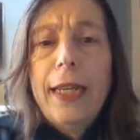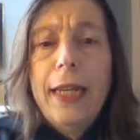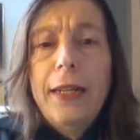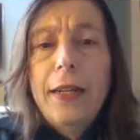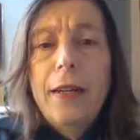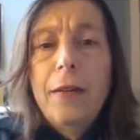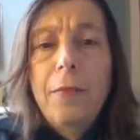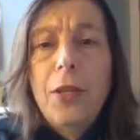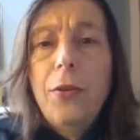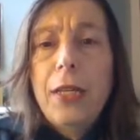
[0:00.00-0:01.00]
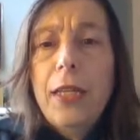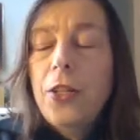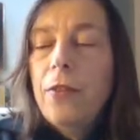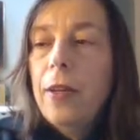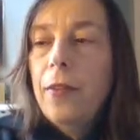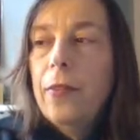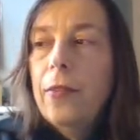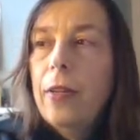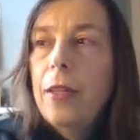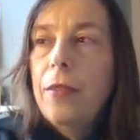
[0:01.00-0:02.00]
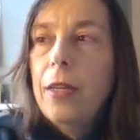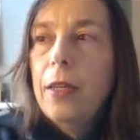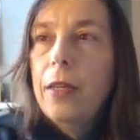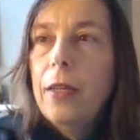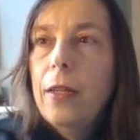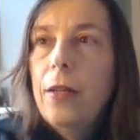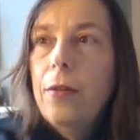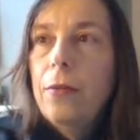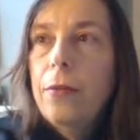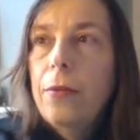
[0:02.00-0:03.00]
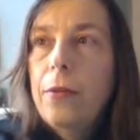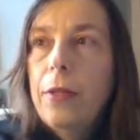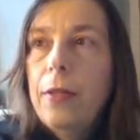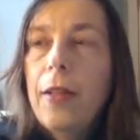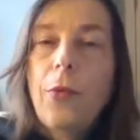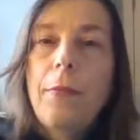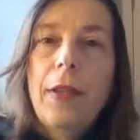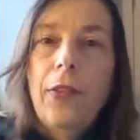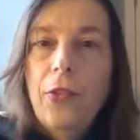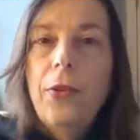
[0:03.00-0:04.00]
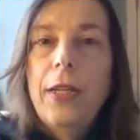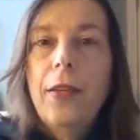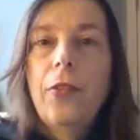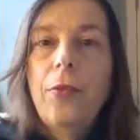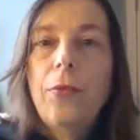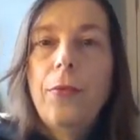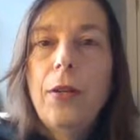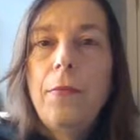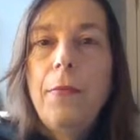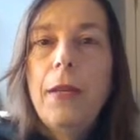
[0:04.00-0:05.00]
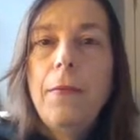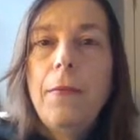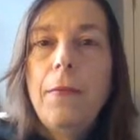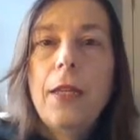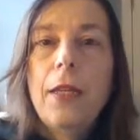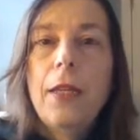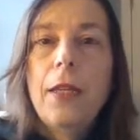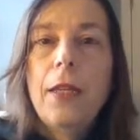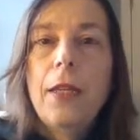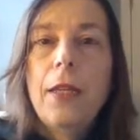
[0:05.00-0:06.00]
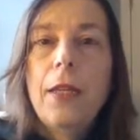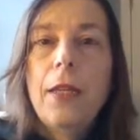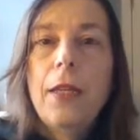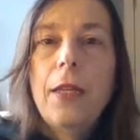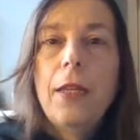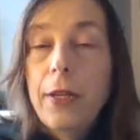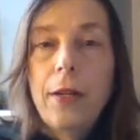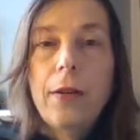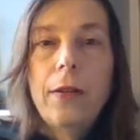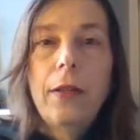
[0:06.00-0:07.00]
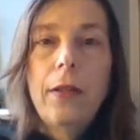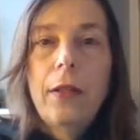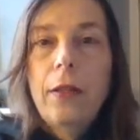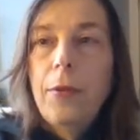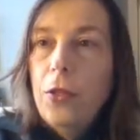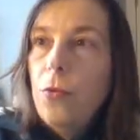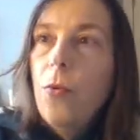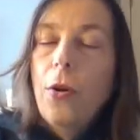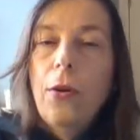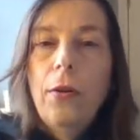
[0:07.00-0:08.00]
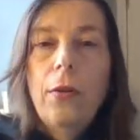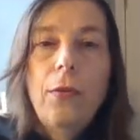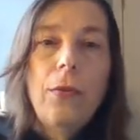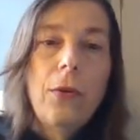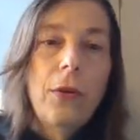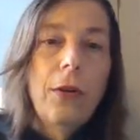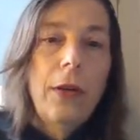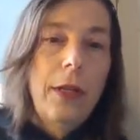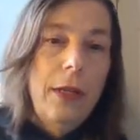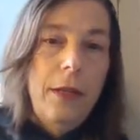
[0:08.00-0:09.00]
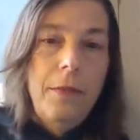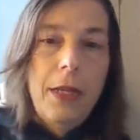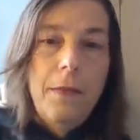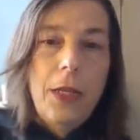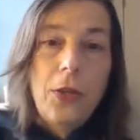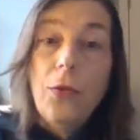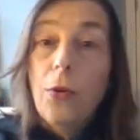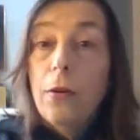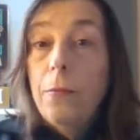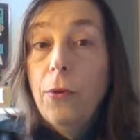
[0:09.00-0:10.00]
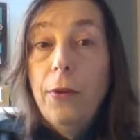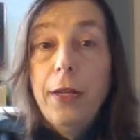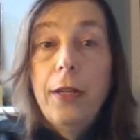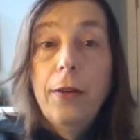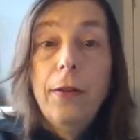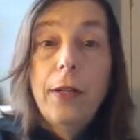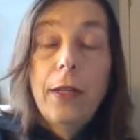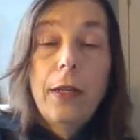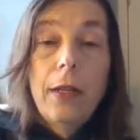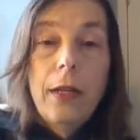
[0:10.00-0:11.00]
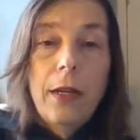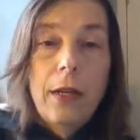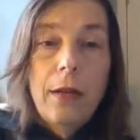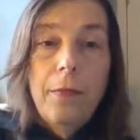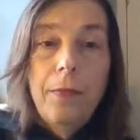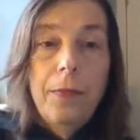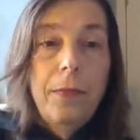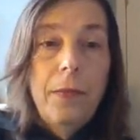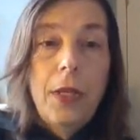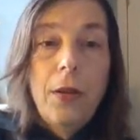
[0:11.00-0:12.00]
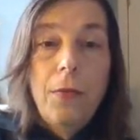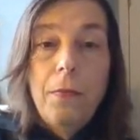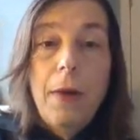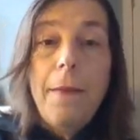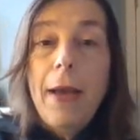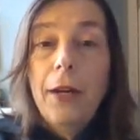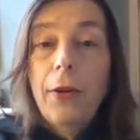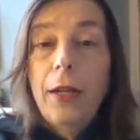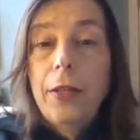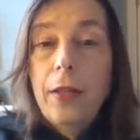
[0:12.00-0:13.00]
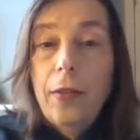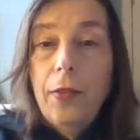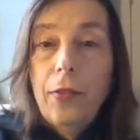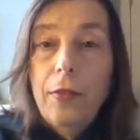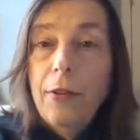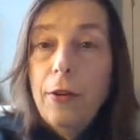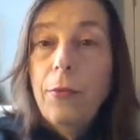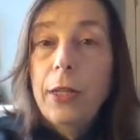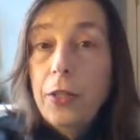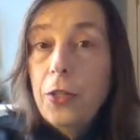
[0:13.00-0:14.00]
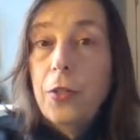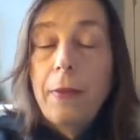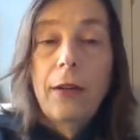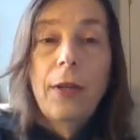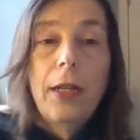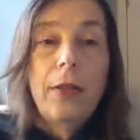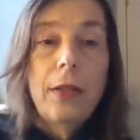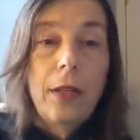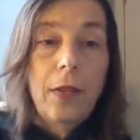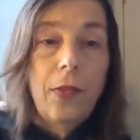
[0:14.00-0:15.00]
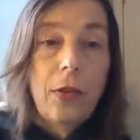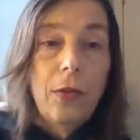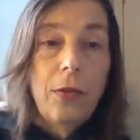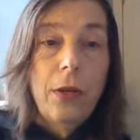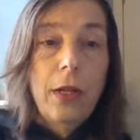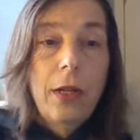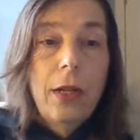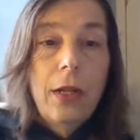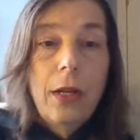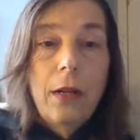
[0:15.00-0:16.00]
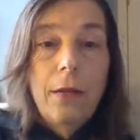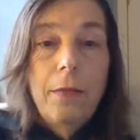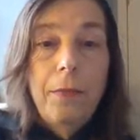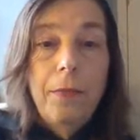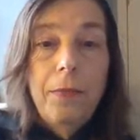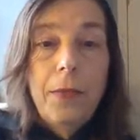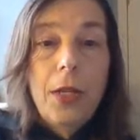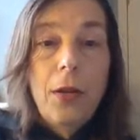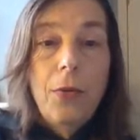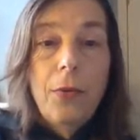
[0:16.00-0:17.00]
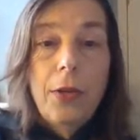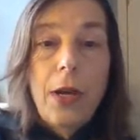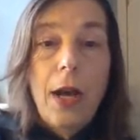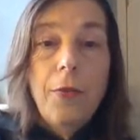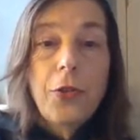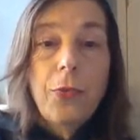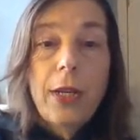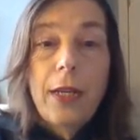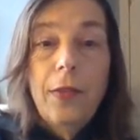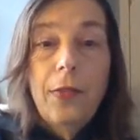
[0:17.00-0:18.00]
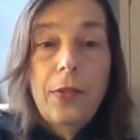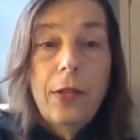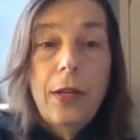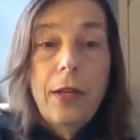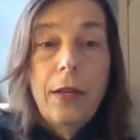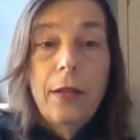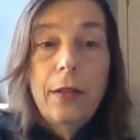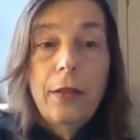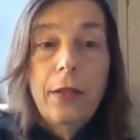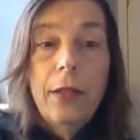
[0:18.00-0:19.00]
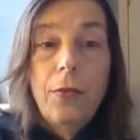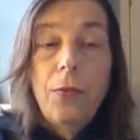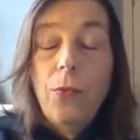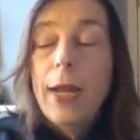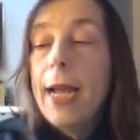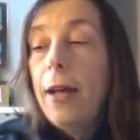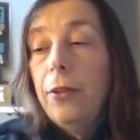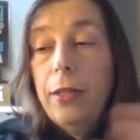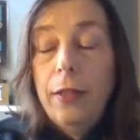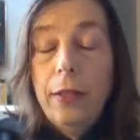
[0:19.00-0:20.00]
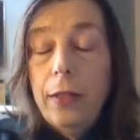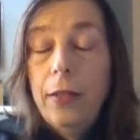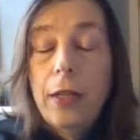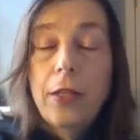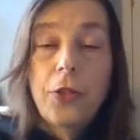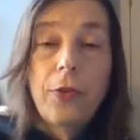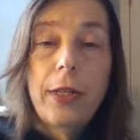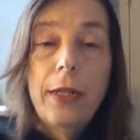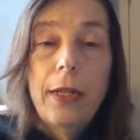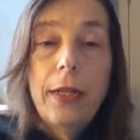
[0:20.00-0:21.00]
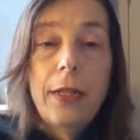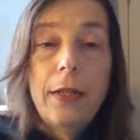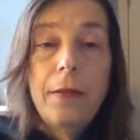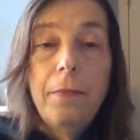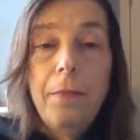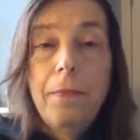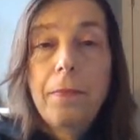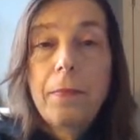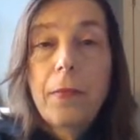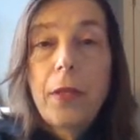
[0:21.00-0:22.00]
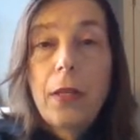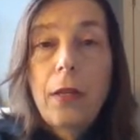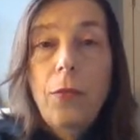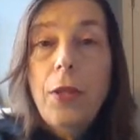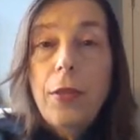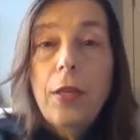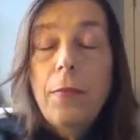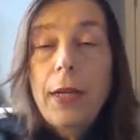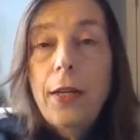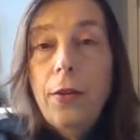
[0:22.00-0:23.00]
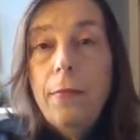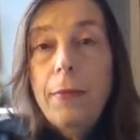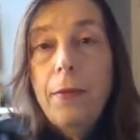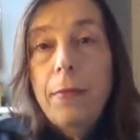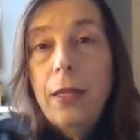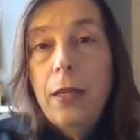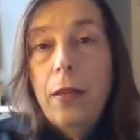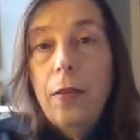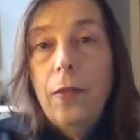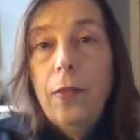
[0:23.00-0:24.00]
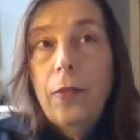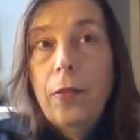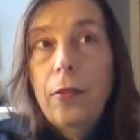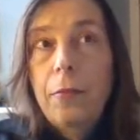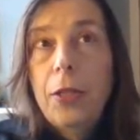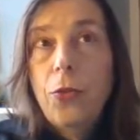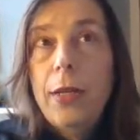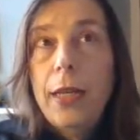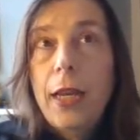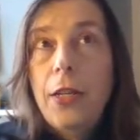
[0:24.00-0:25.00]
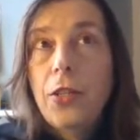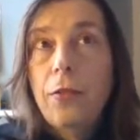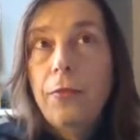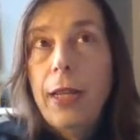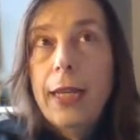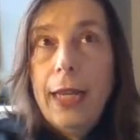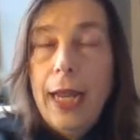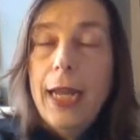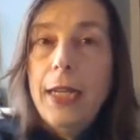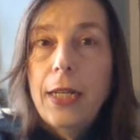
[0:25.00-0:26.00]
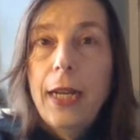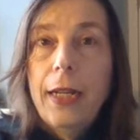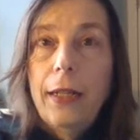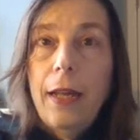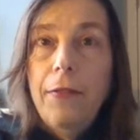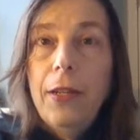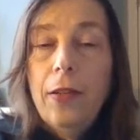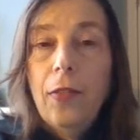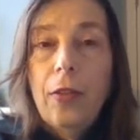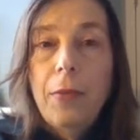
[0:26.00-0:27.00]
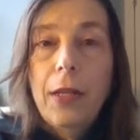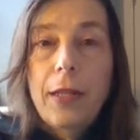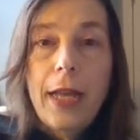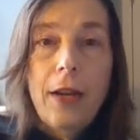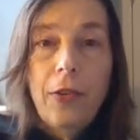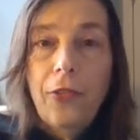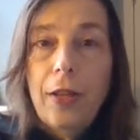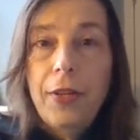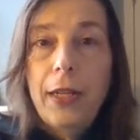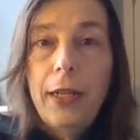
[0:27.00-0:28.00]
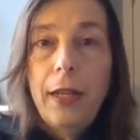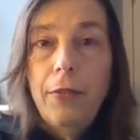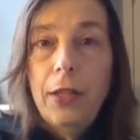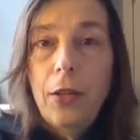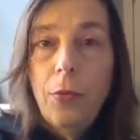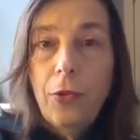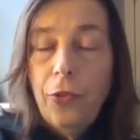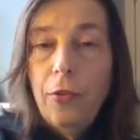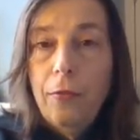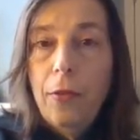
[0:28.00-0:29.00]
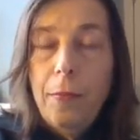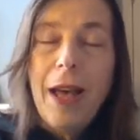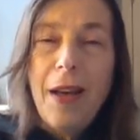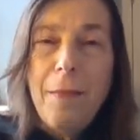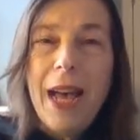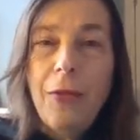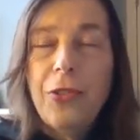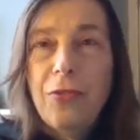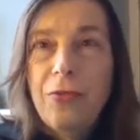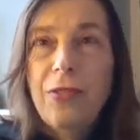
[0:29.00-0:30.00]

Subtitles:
and each of us, I think, that's what makes us unique. So maybe your parents were not born here, but you were, or maybe you weren't born here. My background is a very religious background, and so I was raised way out in the country. And one thing you might not know about me is between the ages of like 8 and 11, something like that, or 7 and 11, there were about